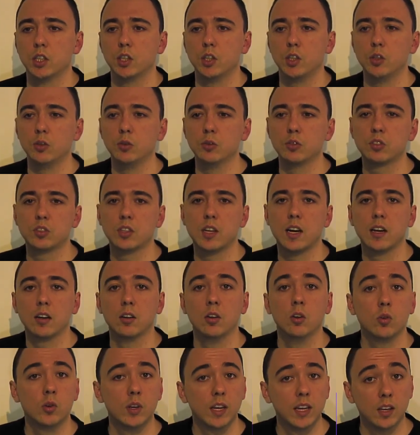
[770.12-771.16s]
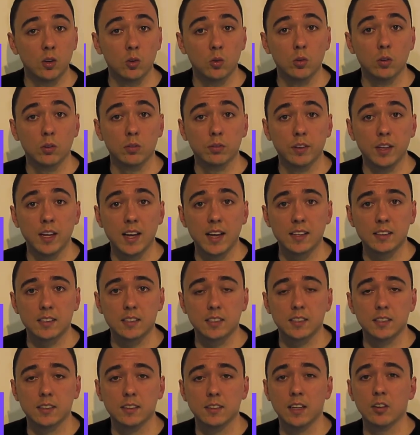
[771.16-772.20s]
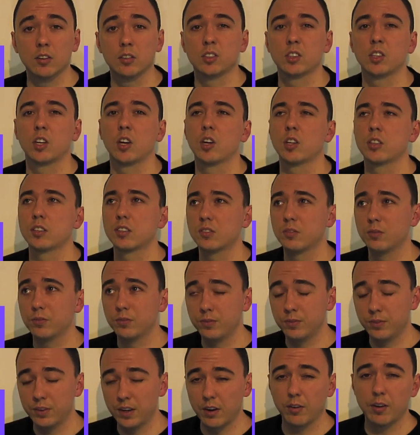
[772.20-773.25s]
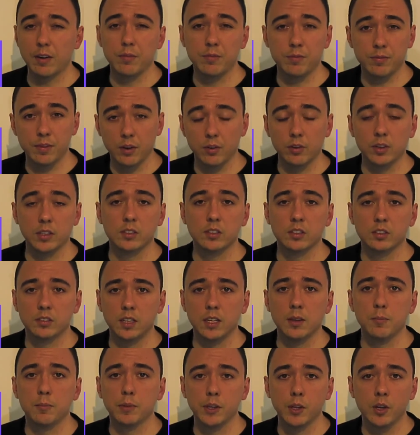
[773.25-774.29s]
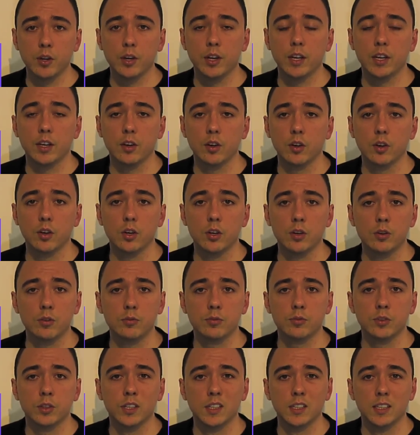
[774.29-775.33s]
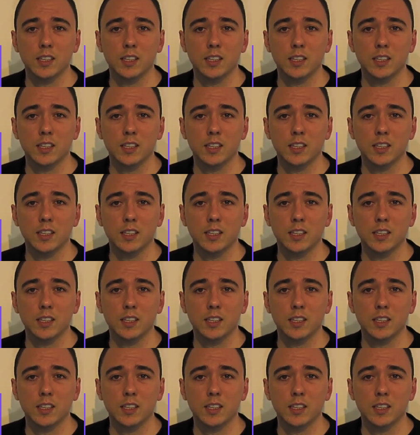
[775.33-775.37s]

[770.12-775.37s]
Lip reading: you start looking at all of that, there is a very, very steep learning curve